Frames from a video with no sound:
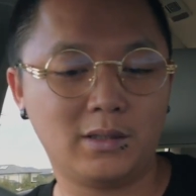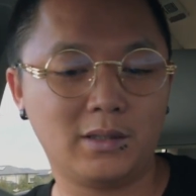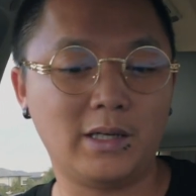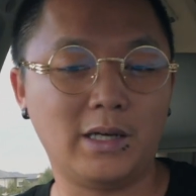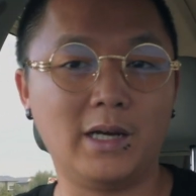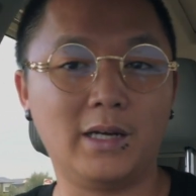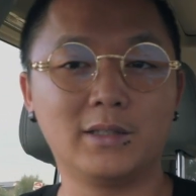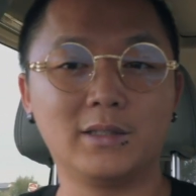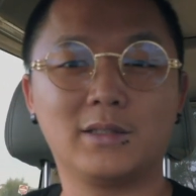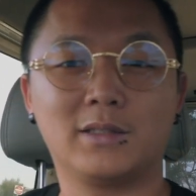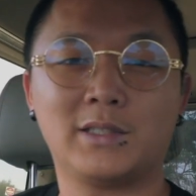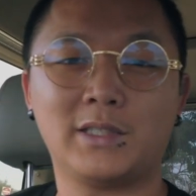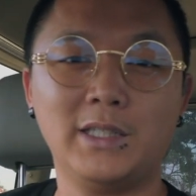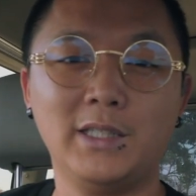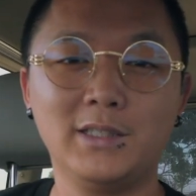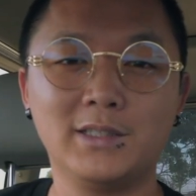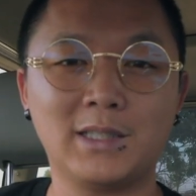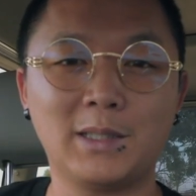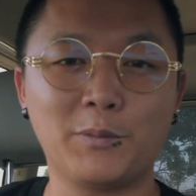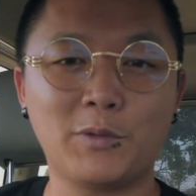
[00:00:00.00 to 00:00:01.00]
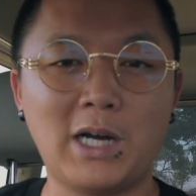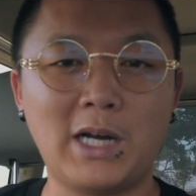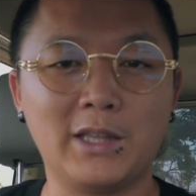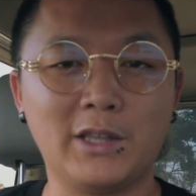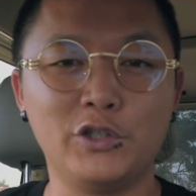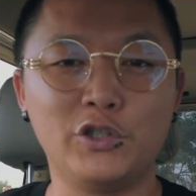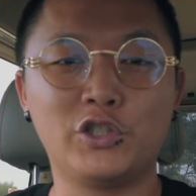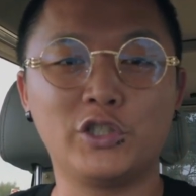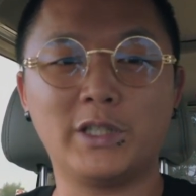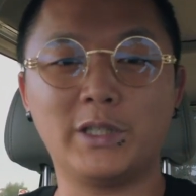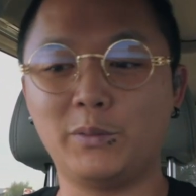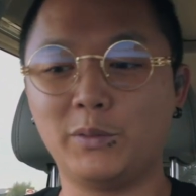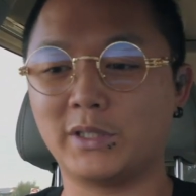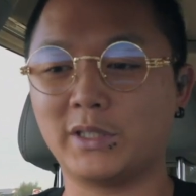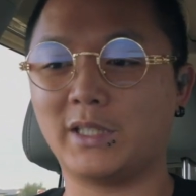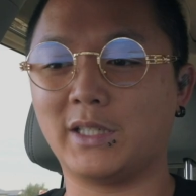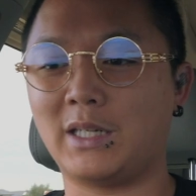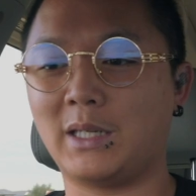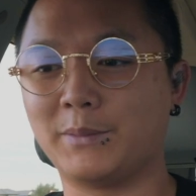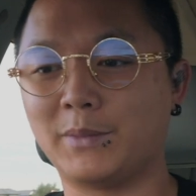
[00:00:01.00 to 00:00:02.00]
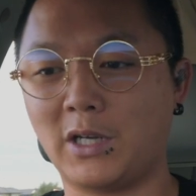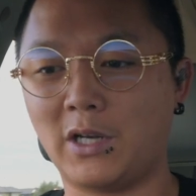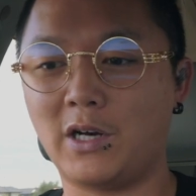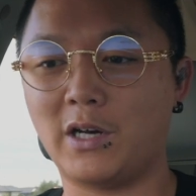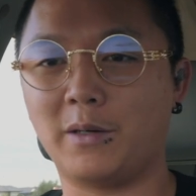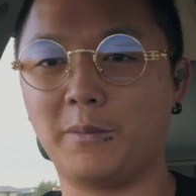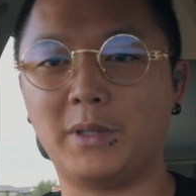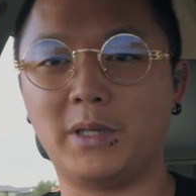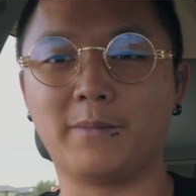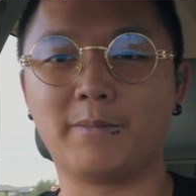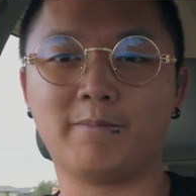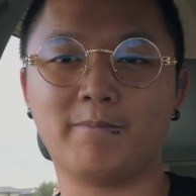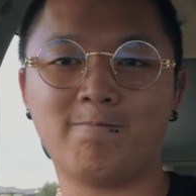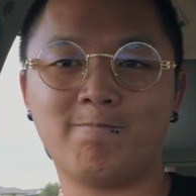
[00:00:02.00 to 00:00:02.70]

Yeah, see? Some guy literally was going to come say hi to me.